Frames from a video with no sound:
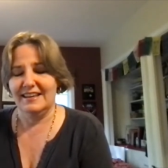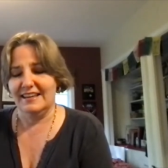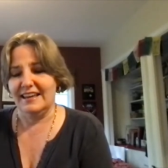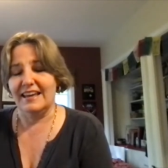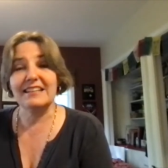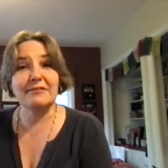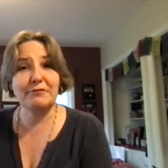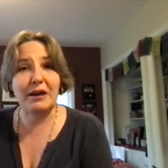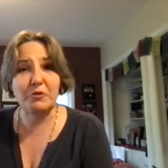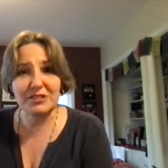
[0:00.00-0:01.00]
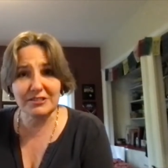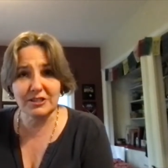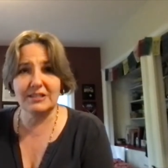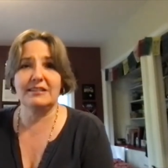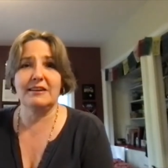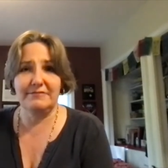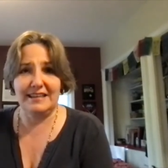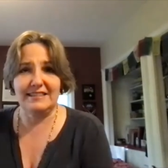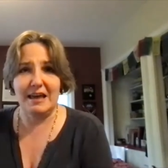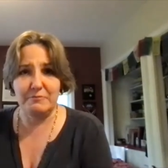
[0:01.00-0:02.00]
And if I wasn't good enough
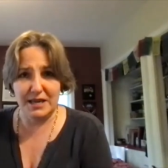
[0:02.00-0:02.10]
at that,